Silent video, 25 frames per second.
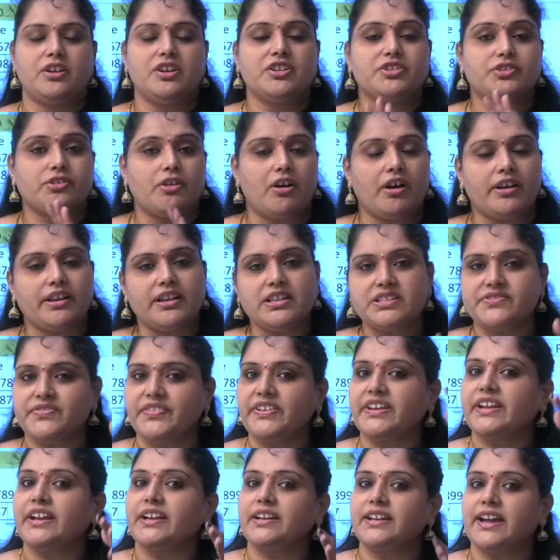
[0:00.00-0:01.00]
So or else
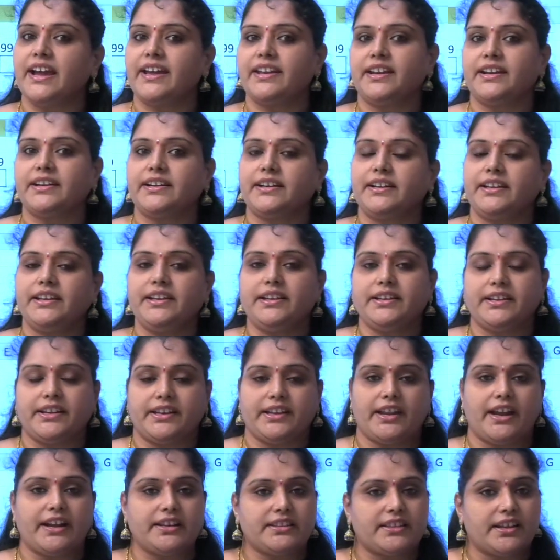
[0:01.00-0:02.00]
we can directly
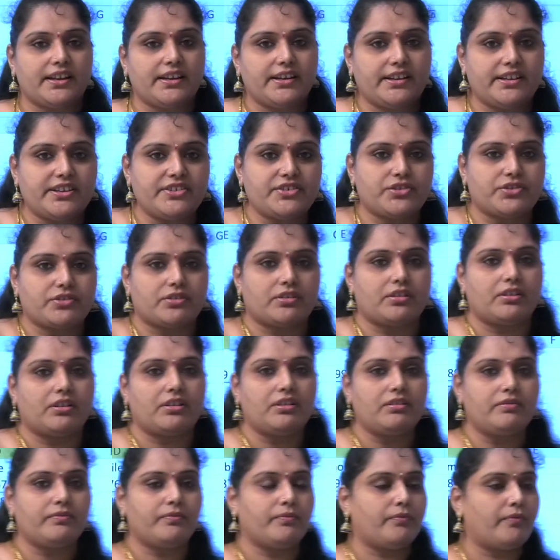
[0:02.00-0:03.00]
create the list
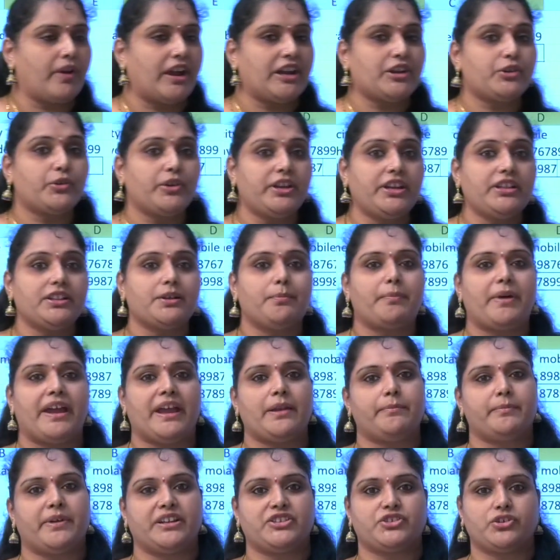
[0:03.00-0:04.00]
while doing the
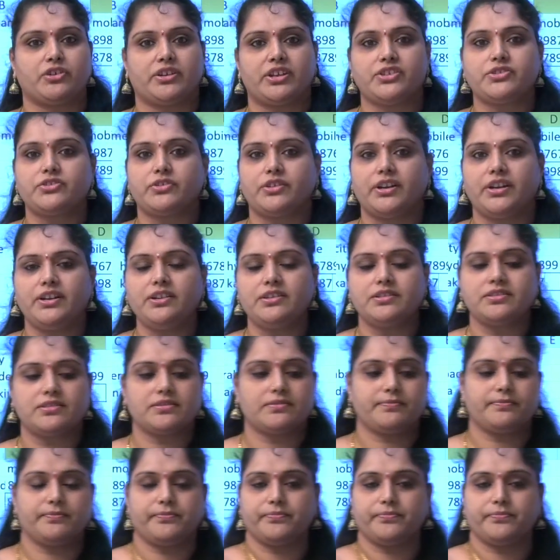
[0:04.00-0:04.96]
mail match. Okay, students.